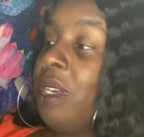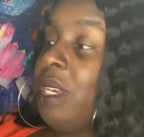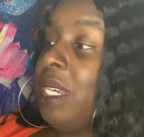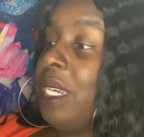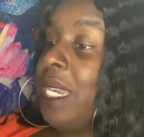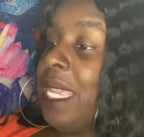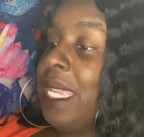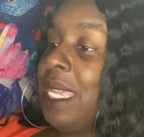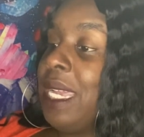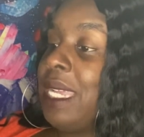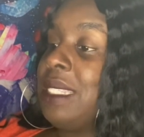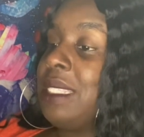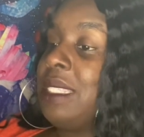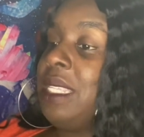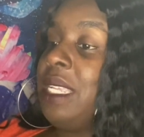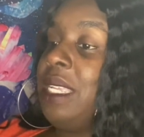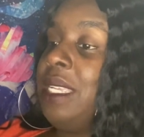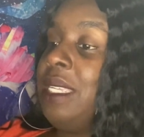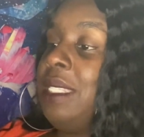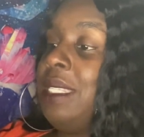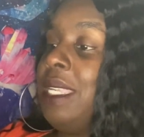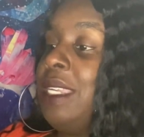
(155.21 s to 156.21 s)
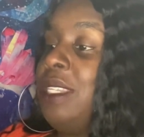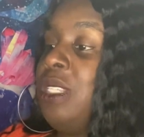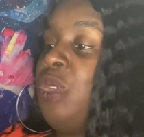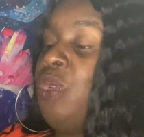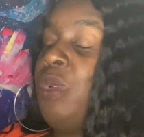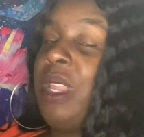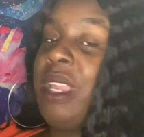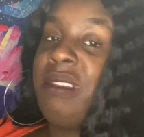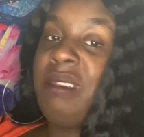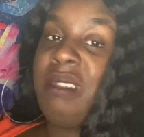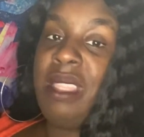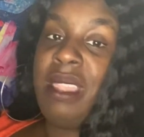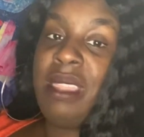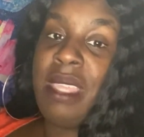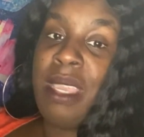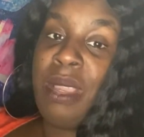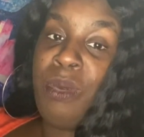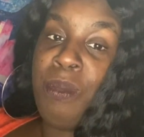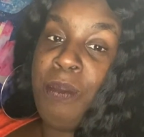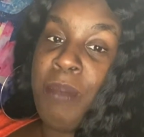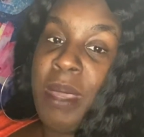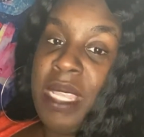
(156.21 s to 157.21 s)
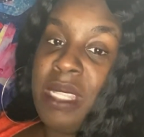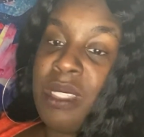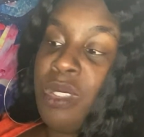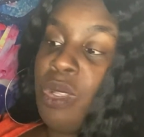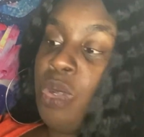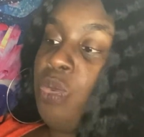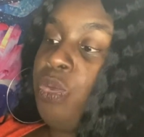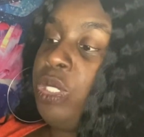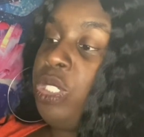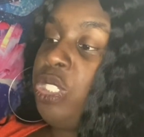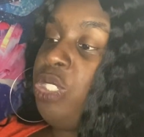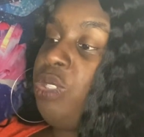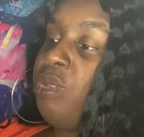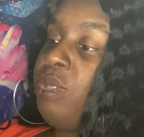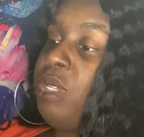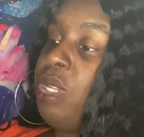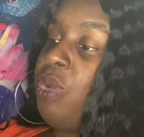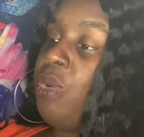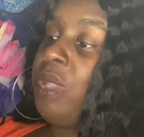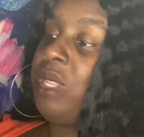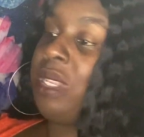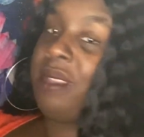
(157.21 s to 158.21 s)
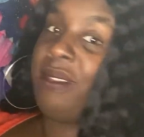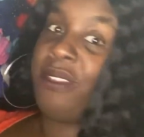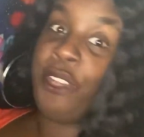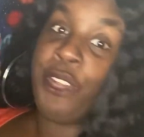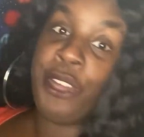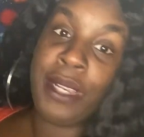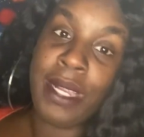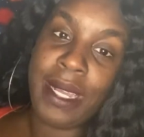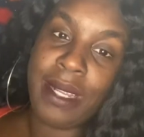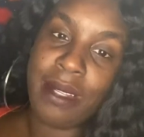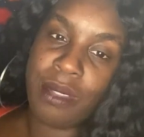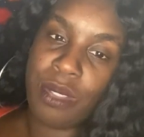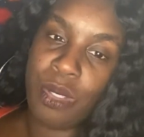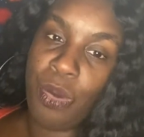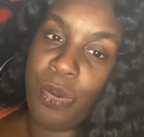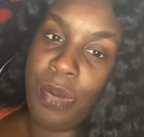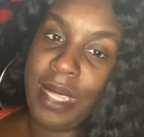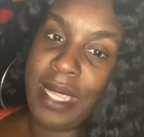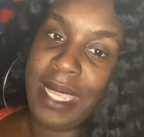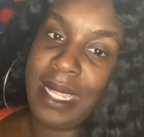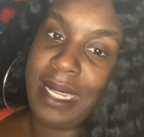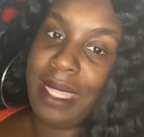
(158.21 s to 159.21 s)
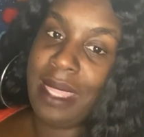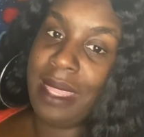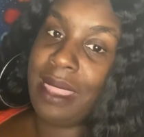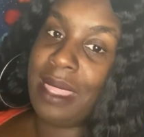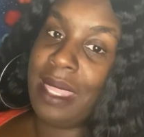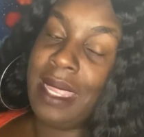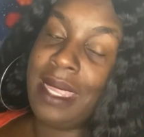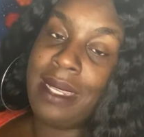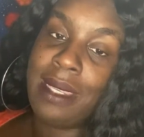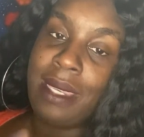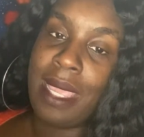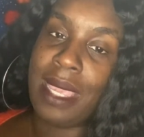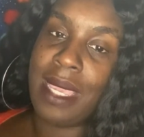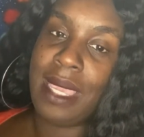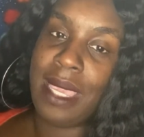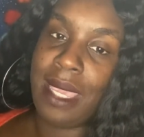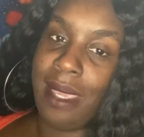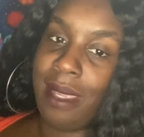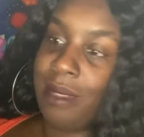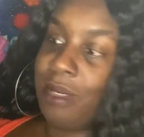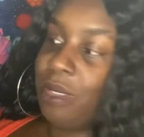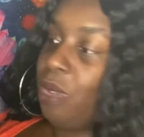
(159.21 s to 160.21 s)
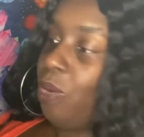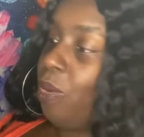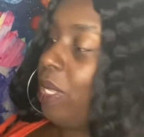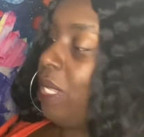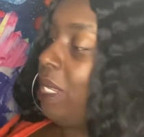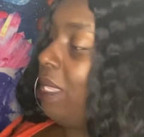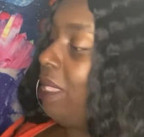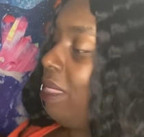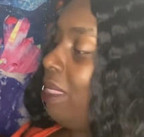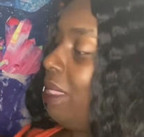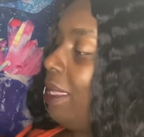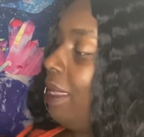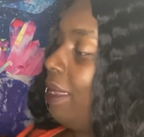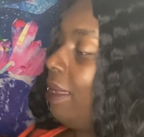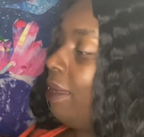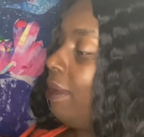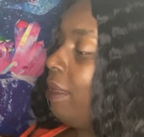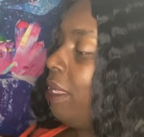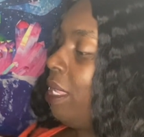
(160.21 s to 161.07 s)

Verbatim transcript: Like I said, they do everything based on what you do, and if you're not doing anything, they can't do anything.